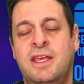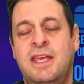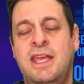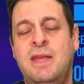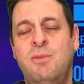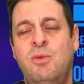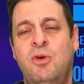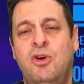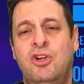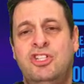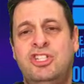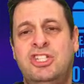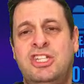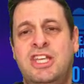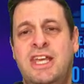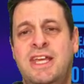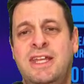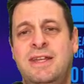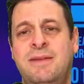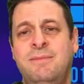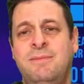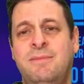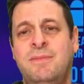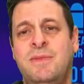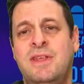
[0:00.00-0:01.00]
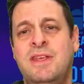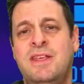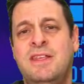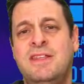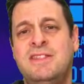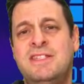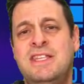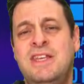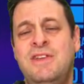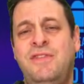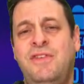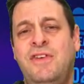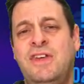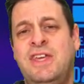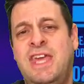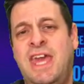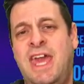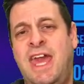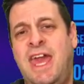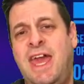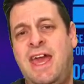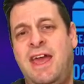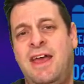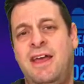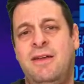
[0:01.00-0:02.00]
Keep watching. See if I
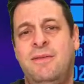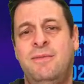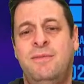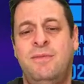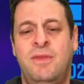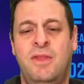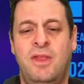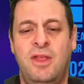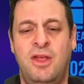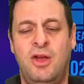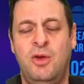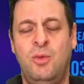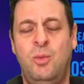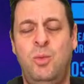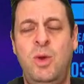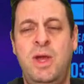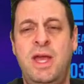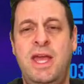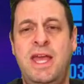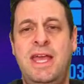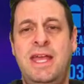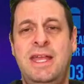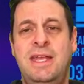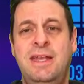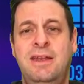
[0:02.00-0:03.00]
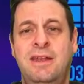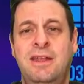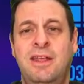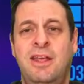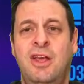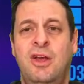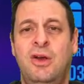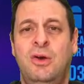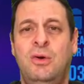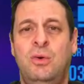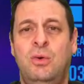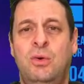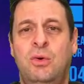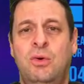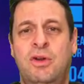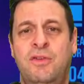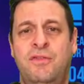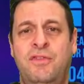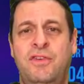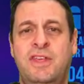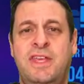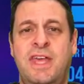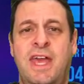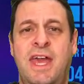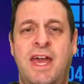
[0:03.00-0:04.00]
get a win or
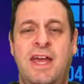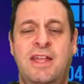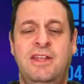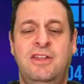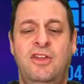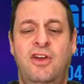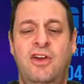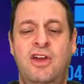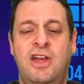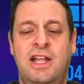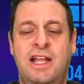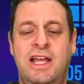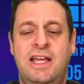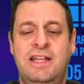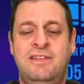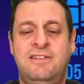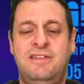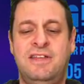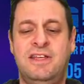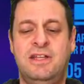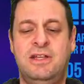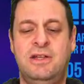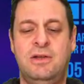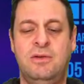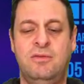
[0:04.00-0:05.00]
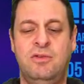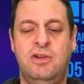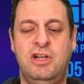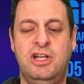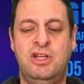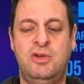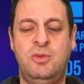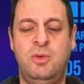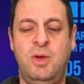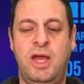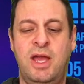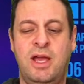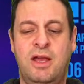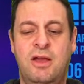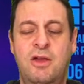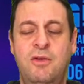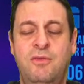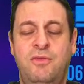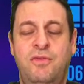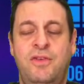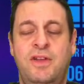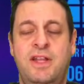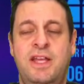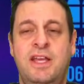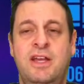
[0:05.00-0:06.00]
if I get annihilated really quick.
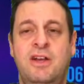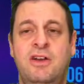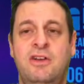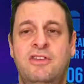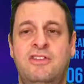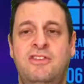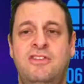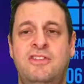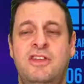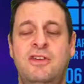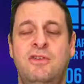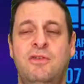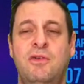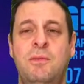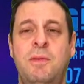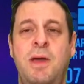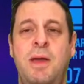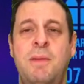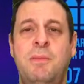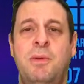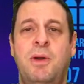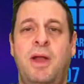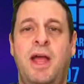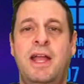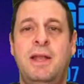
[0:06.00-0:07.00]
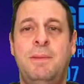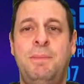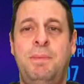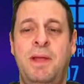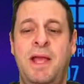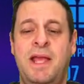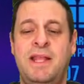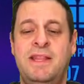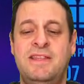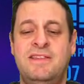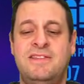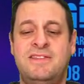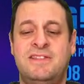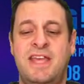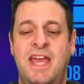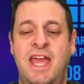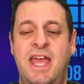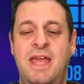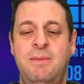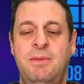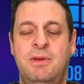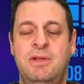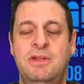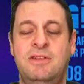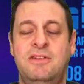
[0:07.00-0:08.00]
Hopefully I'll still remember how to play this
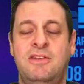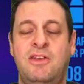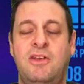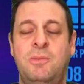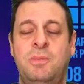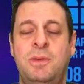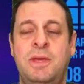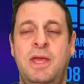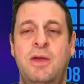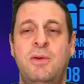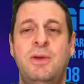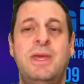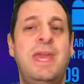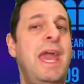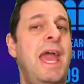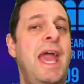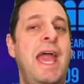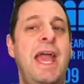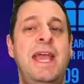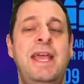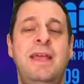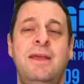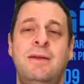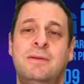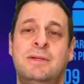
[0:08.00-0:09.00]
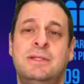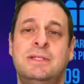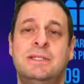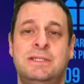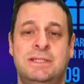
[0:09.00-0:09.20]
game and I'll be okay.